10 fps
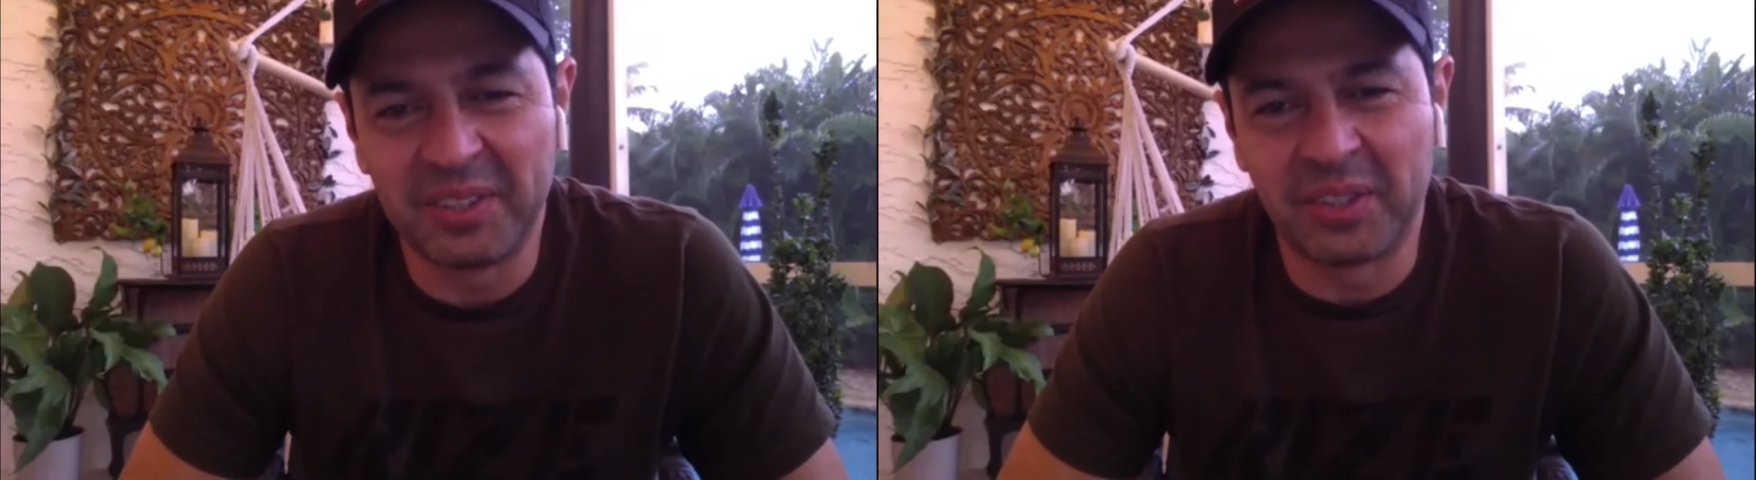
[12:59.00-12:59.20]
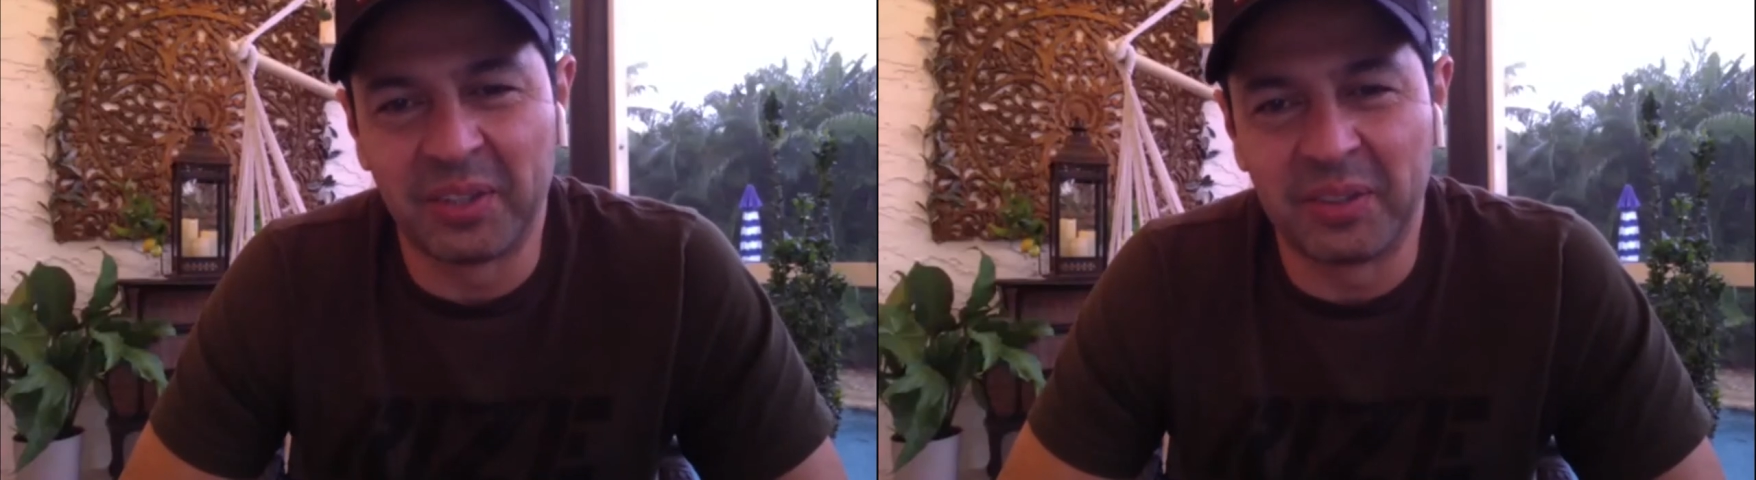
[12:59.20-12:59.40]

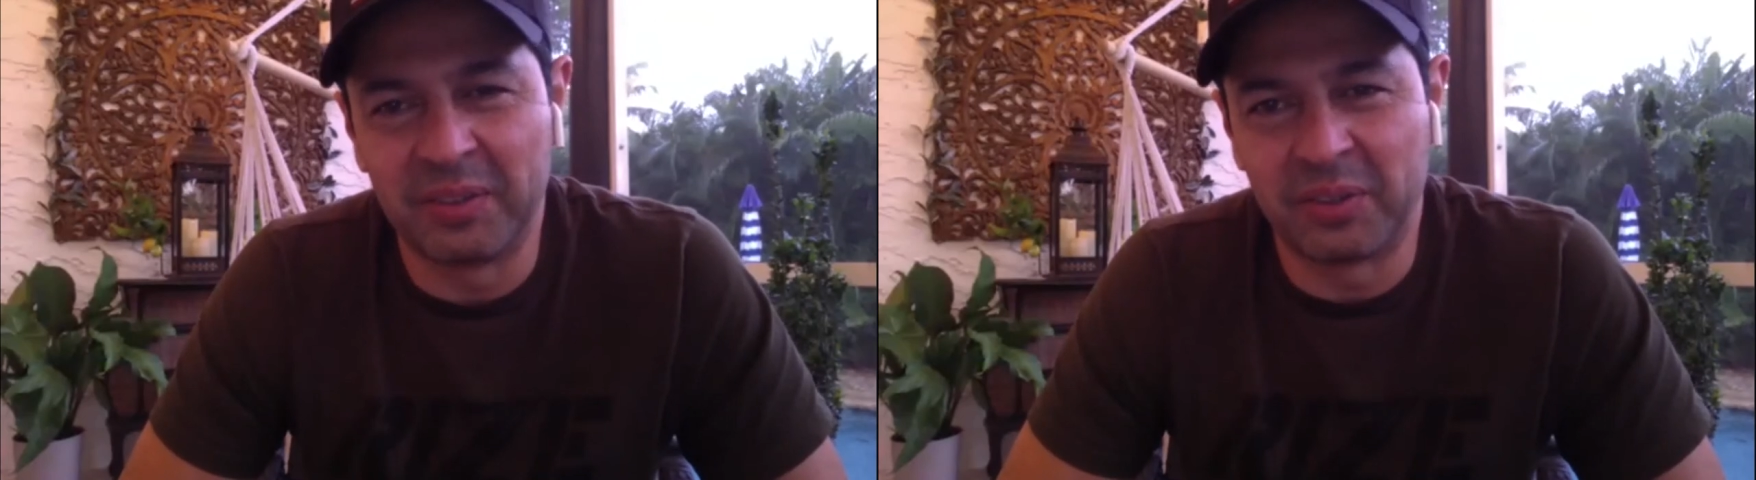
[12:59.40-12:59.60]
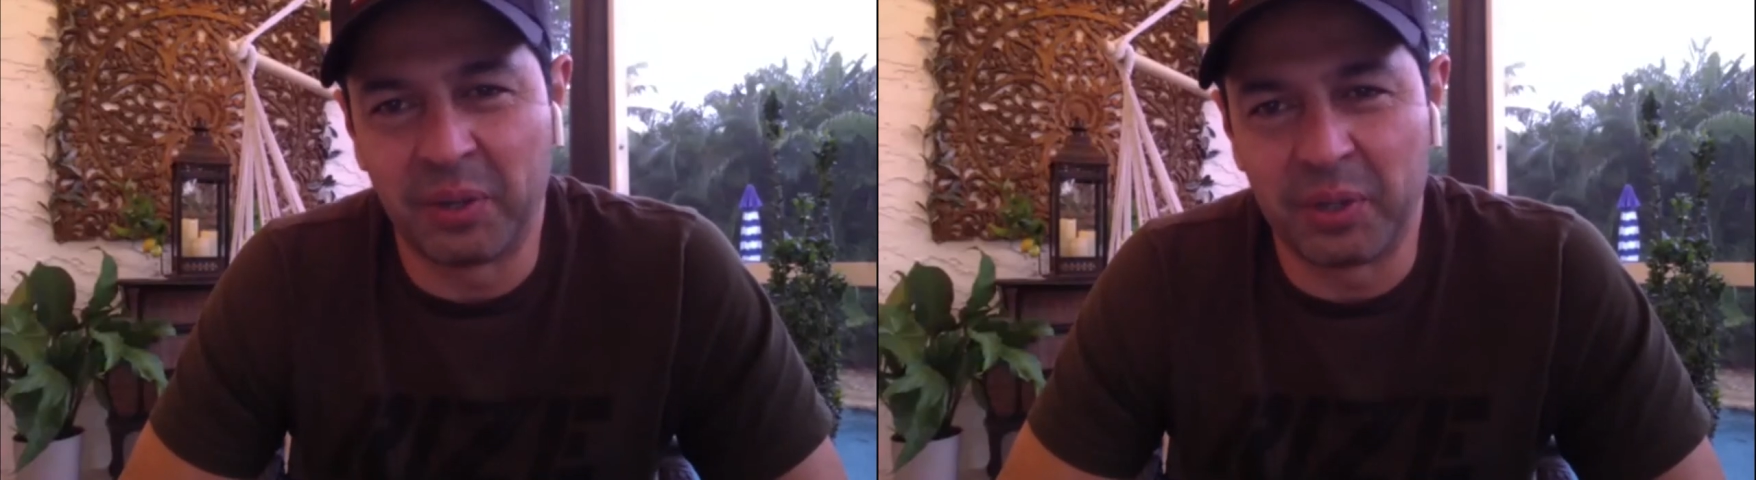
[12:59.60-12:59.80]

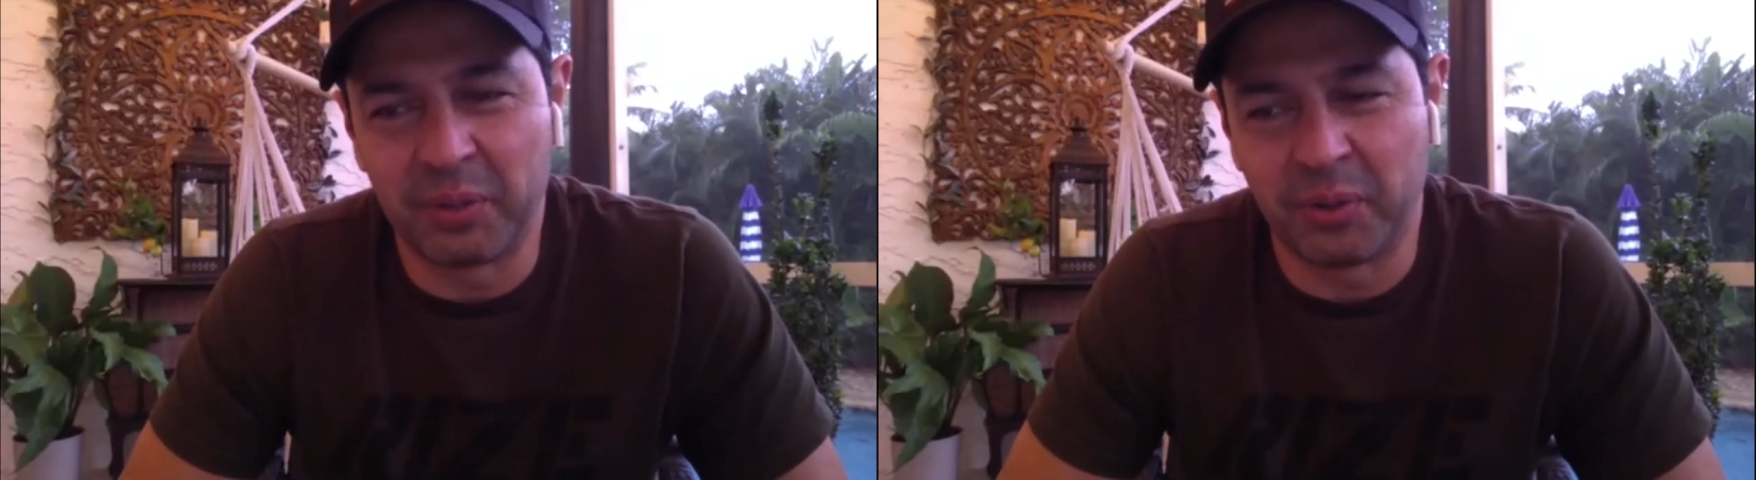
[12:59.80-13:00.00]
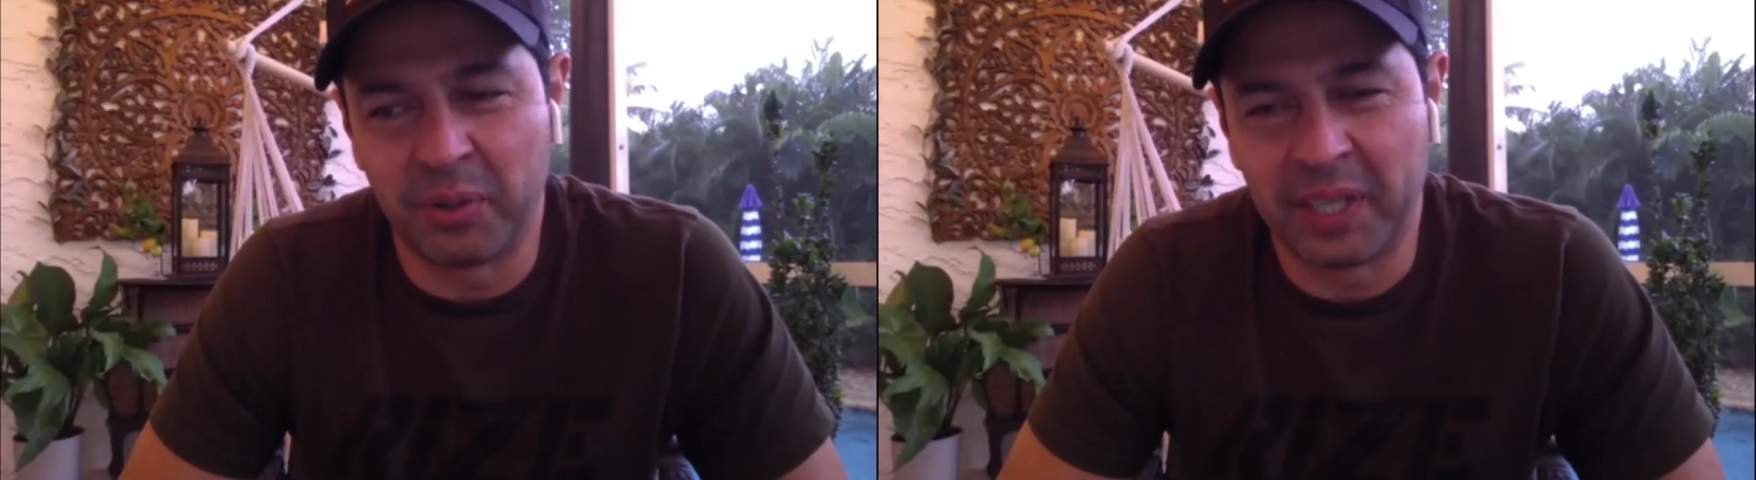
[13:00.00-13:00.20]
So are you
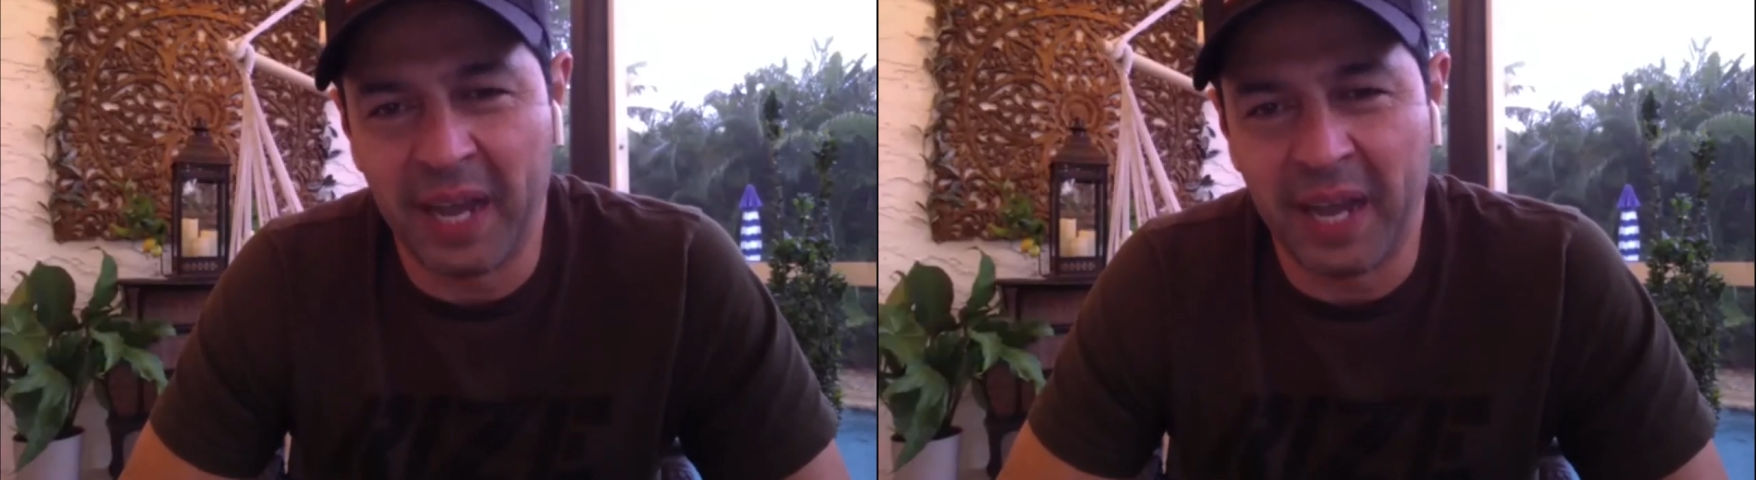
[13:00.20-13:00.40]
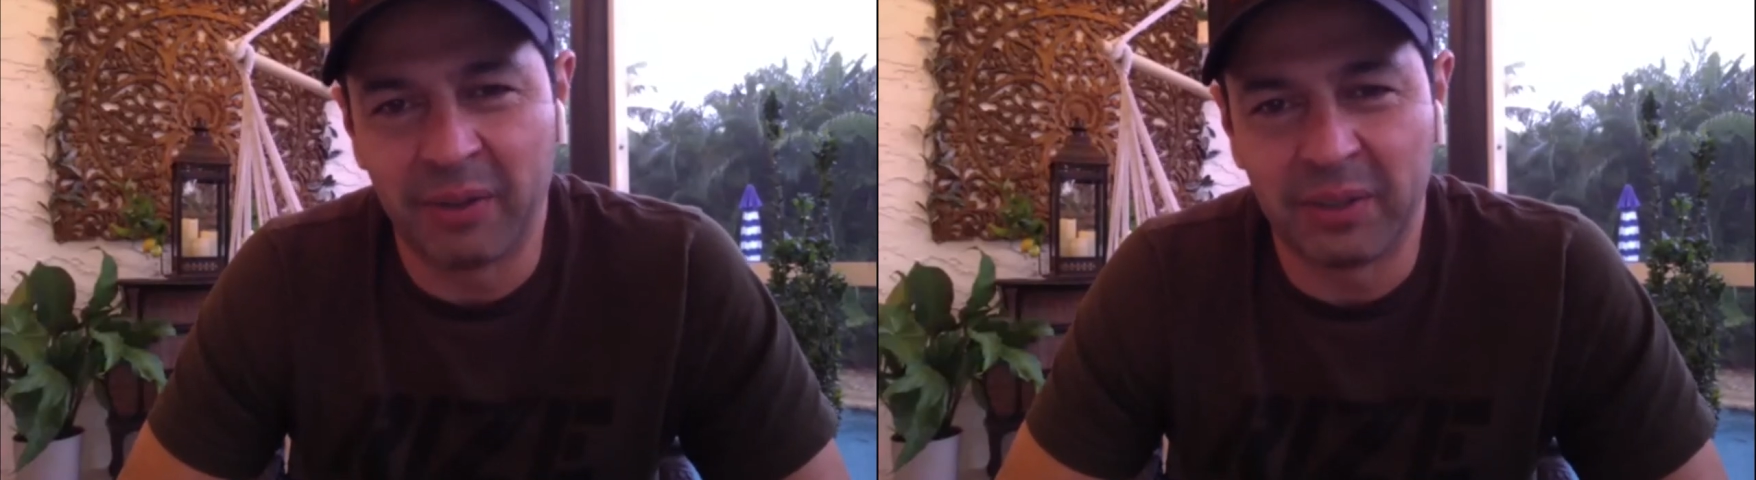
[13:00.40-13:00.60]
turning
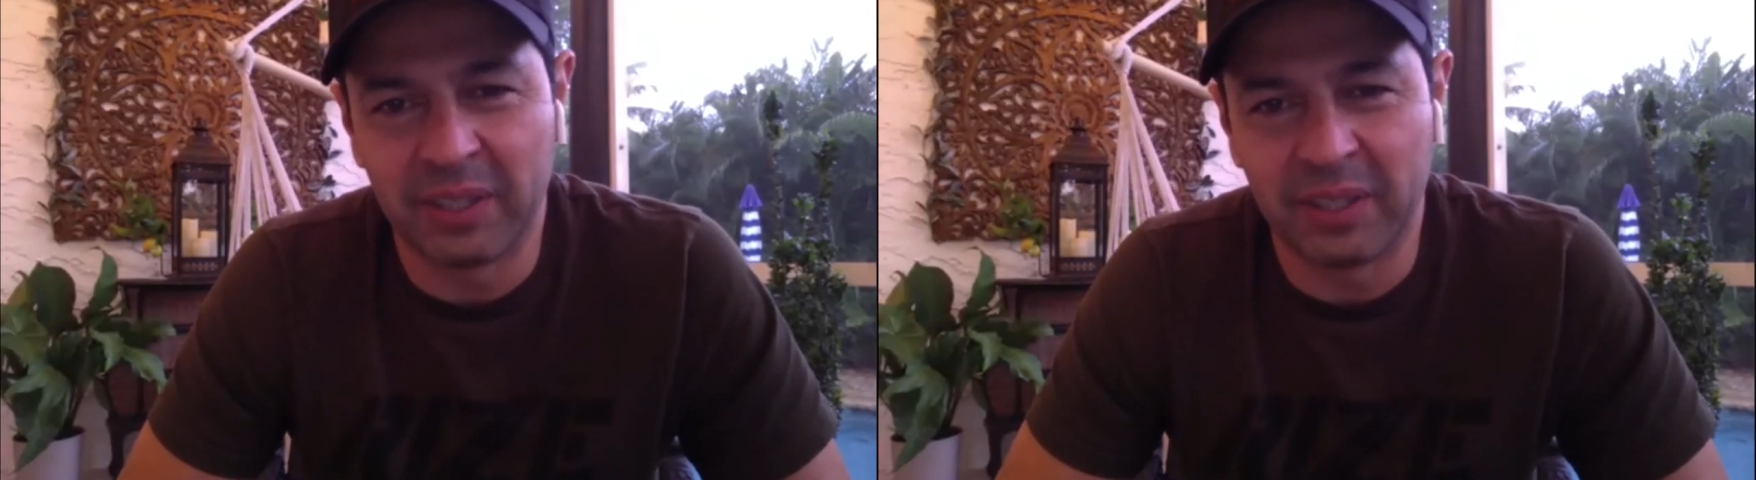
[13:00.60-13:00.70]
now